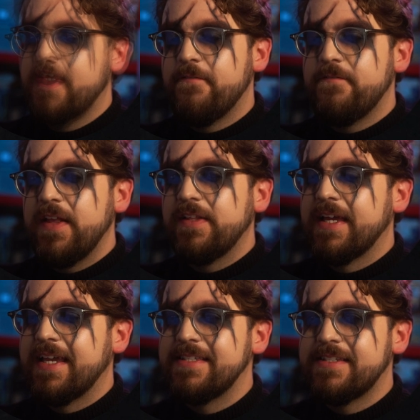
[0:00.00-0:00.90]
I feel
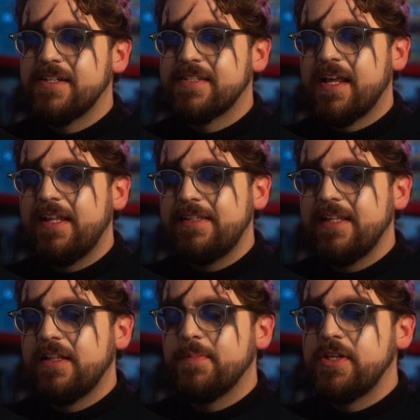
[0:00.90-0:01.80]
like it's just a
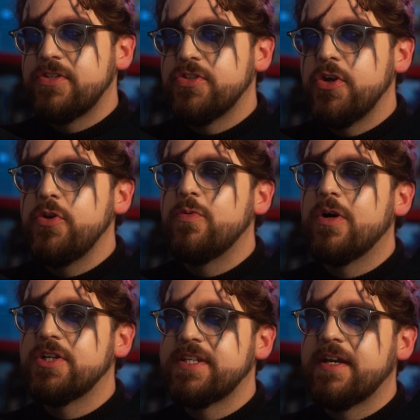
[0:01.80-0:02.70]
little bit too
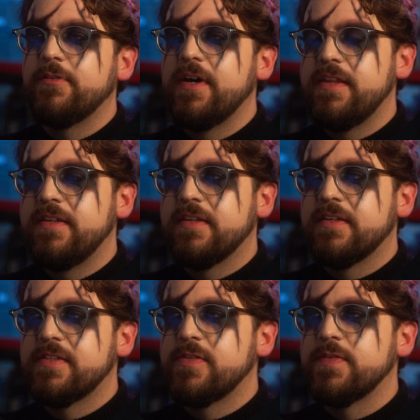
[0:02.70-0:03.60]
washed out and
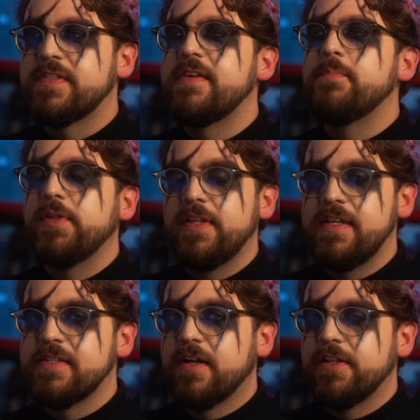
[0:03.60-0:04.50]
sort of simple in
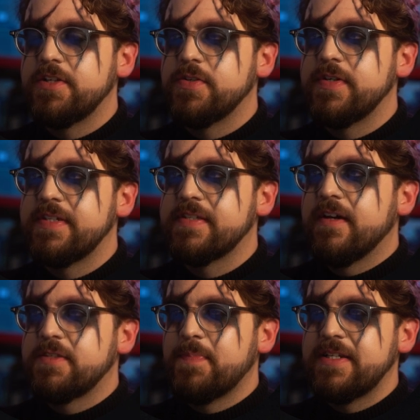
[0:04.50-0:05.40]
its color choice,
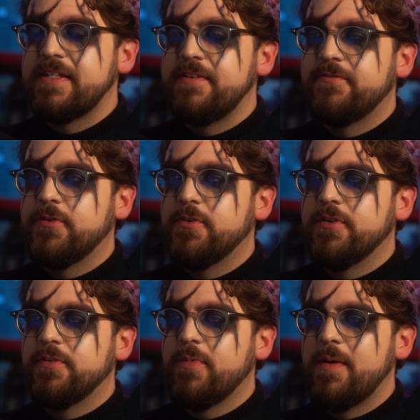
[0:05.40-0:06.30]
especially
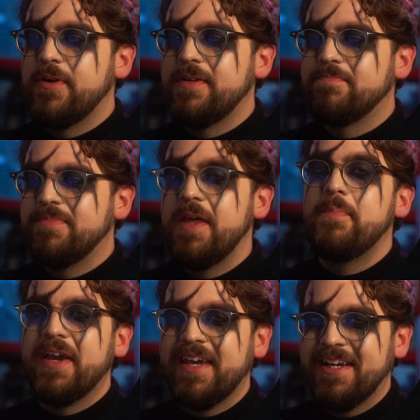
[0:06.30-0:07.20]
for when we're
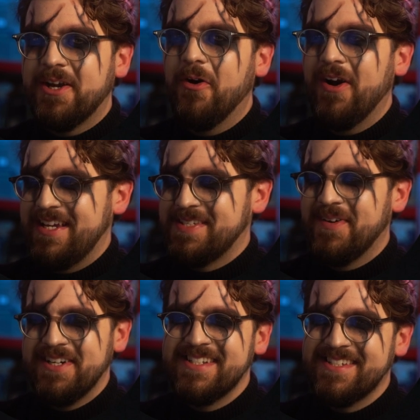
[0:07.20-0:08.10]
nitpicking quite as
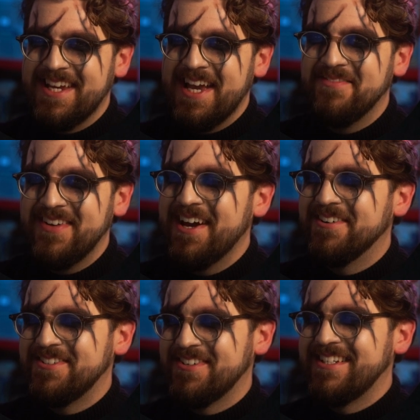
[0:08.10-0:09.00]
much as I am
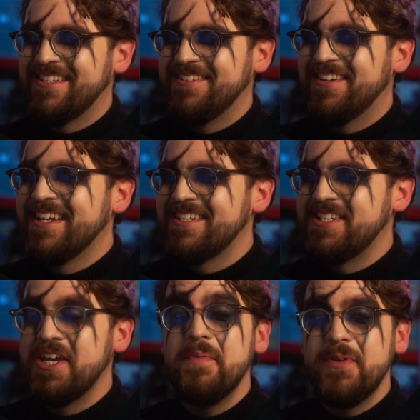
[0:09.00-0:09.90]
now trying to
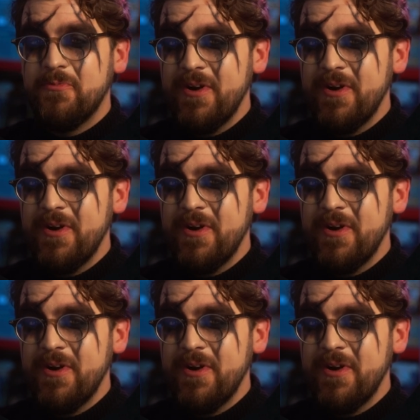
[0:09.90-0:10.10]
determine a